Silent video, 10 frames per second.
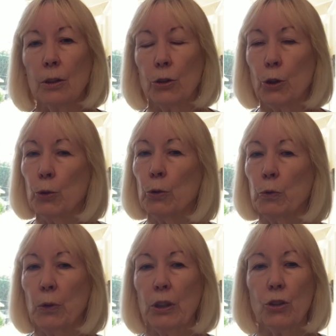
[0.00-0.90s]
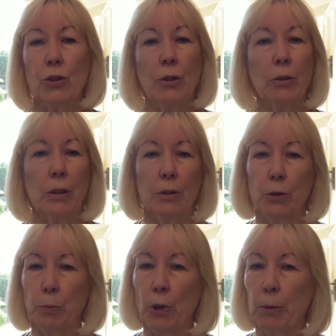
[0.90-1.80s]
2 of which you
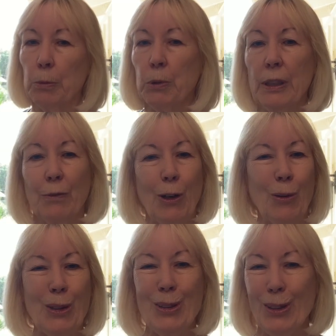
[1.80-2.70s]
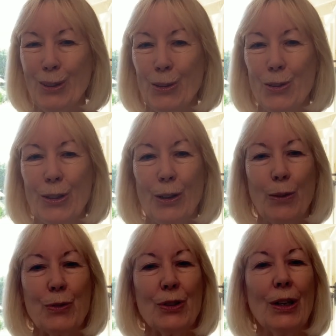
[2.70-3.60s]
probably have already done
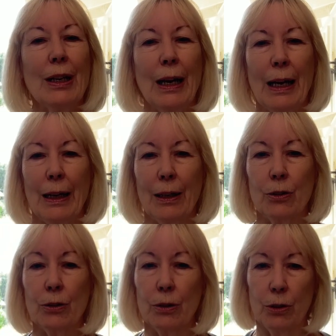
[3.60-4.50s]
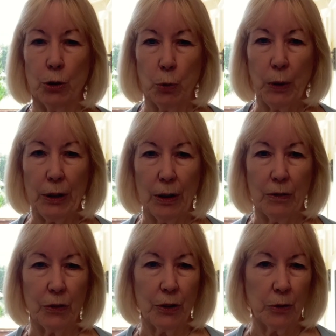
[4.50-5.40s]
yourselves and you're aware
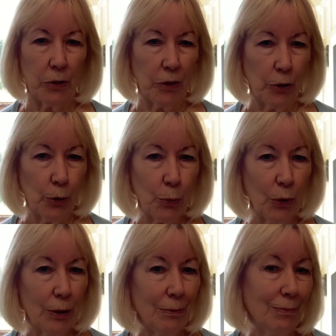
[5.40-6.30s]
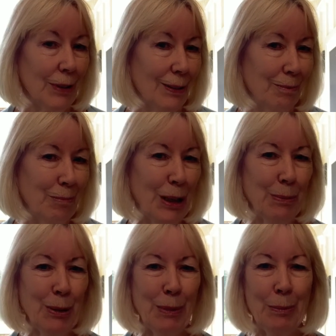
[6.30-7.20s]
of. The third one,
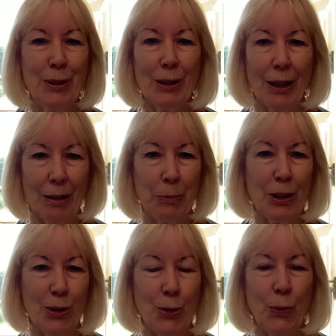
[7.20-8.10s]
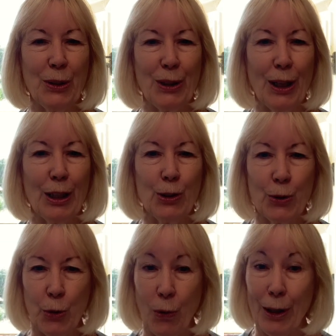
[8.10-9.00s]
maybe not, but it's the one that I use
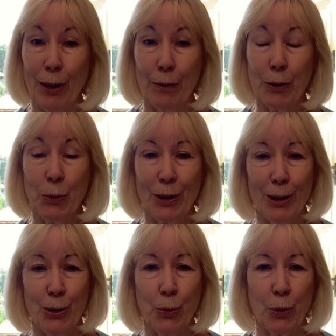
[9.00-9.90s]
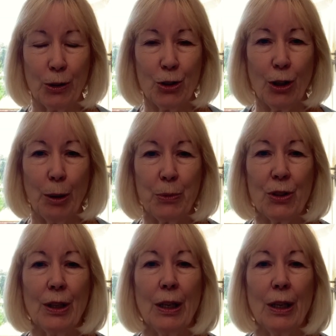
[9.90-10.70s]
quite often when I do workshops